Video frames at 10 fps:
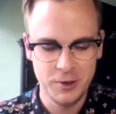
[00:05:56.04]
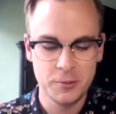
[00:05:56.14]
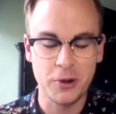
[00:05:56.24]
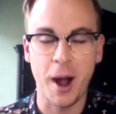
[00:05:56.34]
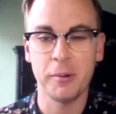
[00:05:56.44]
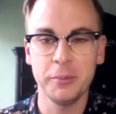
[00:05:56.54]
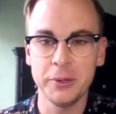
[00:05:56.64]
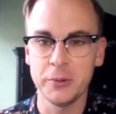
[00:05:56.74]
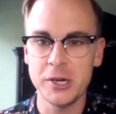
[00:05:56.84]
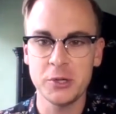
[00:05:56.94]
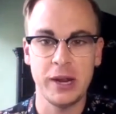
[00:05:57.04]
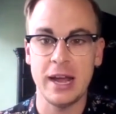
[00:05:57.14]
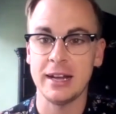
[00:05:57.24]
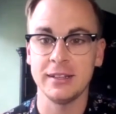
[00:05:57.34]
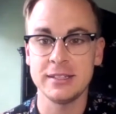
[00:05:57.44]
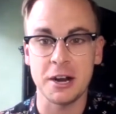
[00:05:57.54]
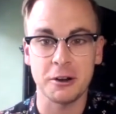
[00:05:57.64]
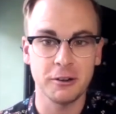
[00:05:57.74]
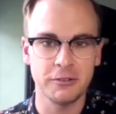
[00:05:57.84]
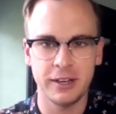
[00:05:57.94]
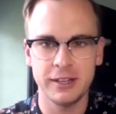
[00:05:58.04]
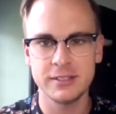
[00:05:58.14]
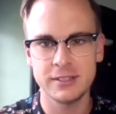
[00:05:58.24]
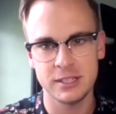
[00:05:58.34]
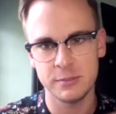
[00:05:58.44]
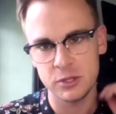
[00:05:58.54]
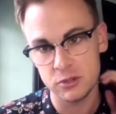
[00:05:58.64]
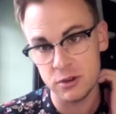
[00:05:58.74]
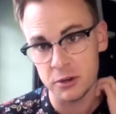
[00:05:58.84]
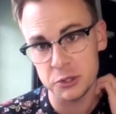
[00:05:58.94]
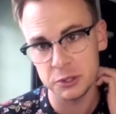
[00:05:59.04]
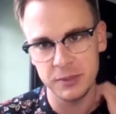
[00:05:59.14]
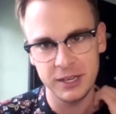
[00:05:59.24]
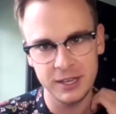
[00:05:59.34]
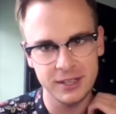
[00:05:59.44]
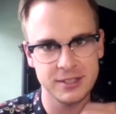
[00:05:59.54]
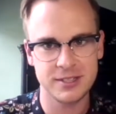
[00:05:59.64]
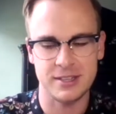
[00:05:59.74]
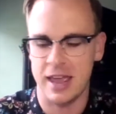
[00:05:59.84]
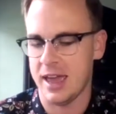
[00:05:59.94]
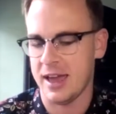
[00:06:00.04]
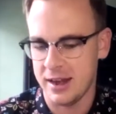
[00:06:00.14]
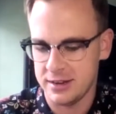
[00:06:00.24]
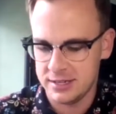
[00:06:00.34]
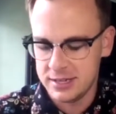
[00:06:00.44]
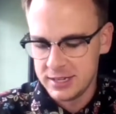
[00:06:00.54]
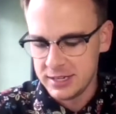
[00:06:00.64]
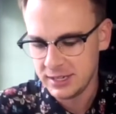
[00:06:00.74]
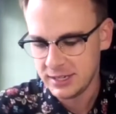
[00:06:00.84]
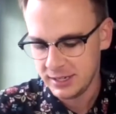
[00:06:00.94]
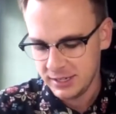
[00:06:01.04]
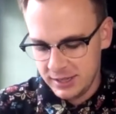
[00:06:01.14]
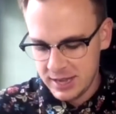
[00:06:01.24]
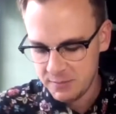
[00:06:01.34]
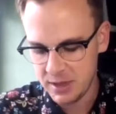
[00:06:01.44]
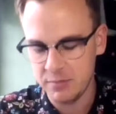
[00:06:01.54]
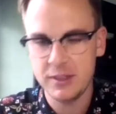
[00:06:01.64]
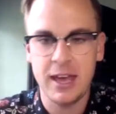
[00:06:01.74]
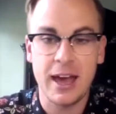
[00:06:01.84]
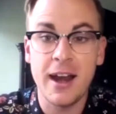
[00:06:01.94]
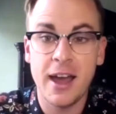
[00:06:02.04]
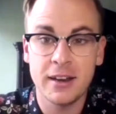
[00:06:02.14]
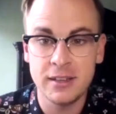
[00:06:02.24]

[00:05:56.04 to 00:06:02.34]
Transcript: probably wish we had sacrificed some instructional minutes and that maybe they had an